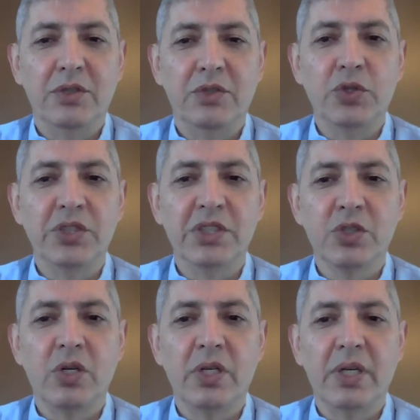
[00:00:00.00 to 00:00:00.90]
Druze is
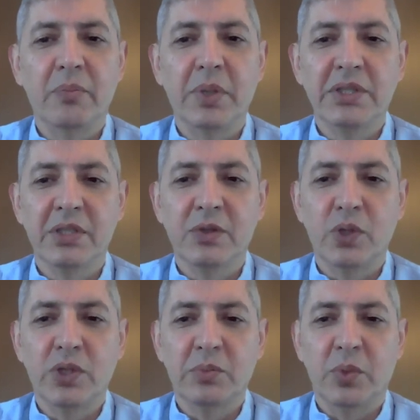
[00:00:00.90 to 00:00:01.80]
only a person who
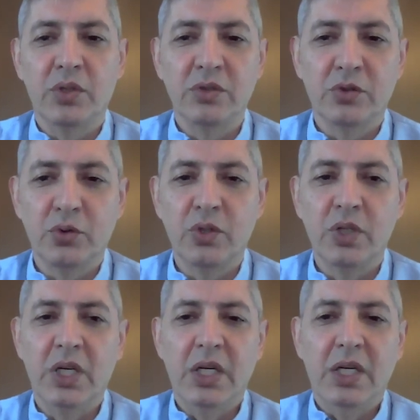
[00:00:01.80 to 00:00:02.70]
was born to
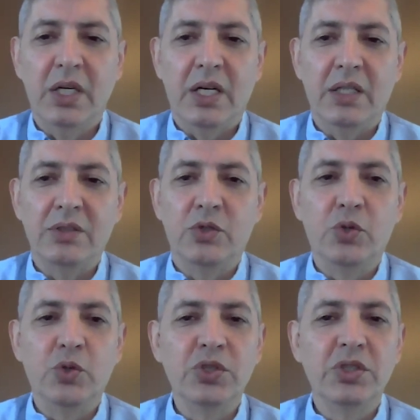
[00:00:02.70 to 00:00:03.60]

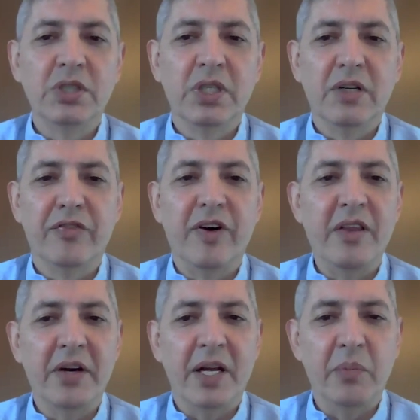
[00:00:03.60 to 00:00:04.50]
Druze
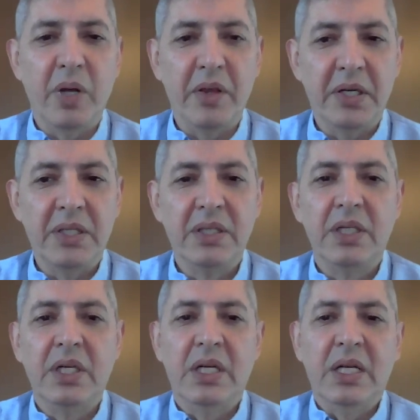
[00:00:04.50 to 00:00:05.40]
father and mother.
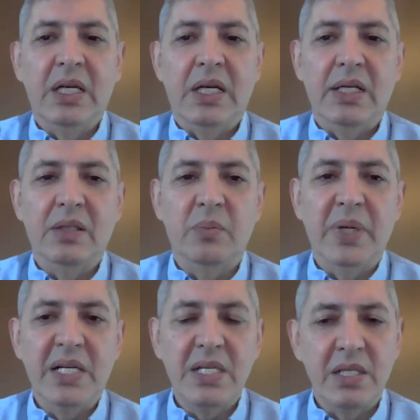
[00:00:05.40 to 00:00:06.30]
It
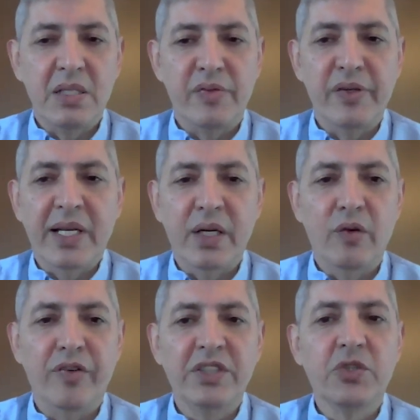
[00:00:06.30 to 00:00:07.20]
makes this feeling
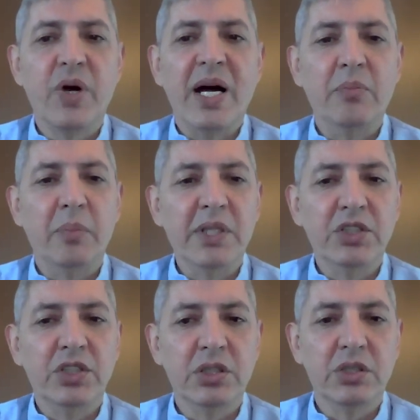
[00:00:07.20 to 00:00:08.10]
of a tribe much
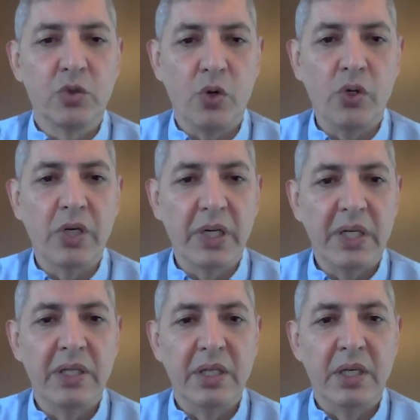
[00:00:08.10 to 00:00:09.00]

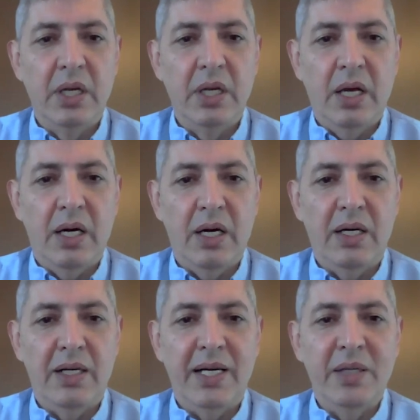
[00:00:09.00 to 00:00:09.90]
stronger.
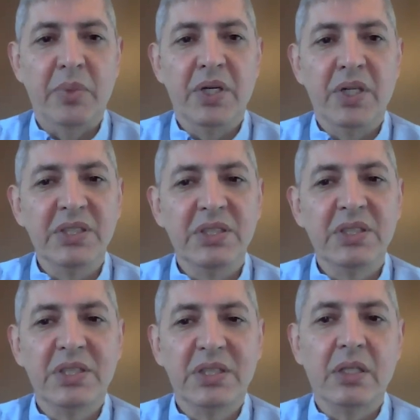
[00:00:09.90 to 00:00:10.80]
And because it's
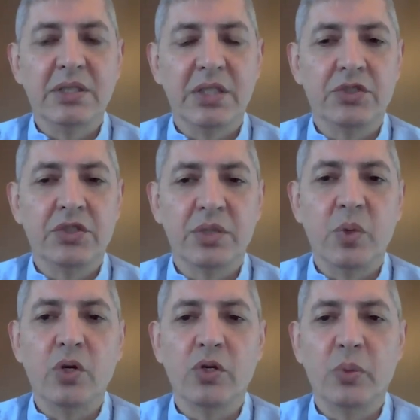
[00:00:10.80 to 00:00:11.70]
still such a
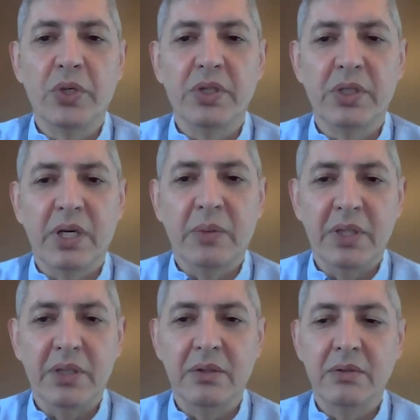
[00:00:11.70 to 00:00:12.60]
small community, I
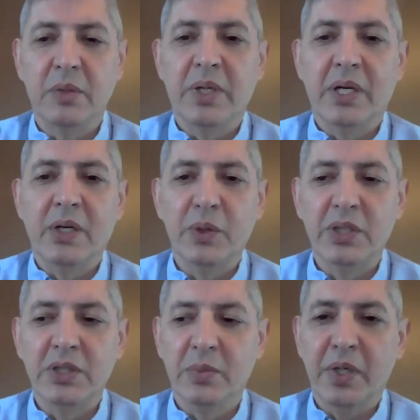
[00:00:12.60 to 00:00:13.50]
mean, typically
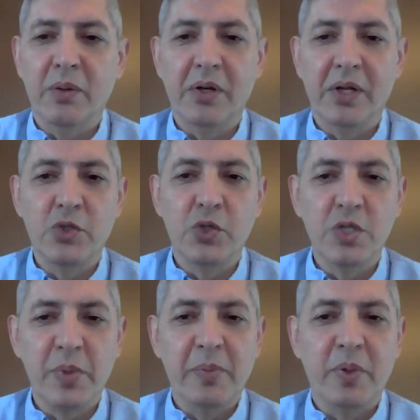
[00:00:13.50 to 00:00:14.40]
we speak about the
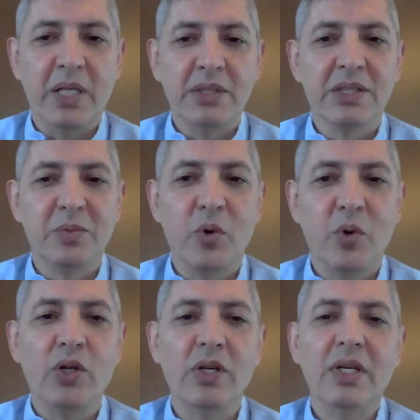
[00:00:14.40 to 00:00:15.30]
Jewish people as a
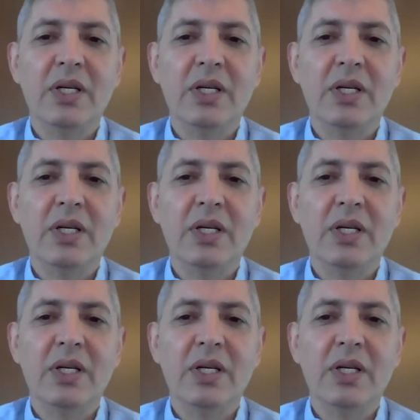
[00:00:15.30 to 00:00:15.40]
small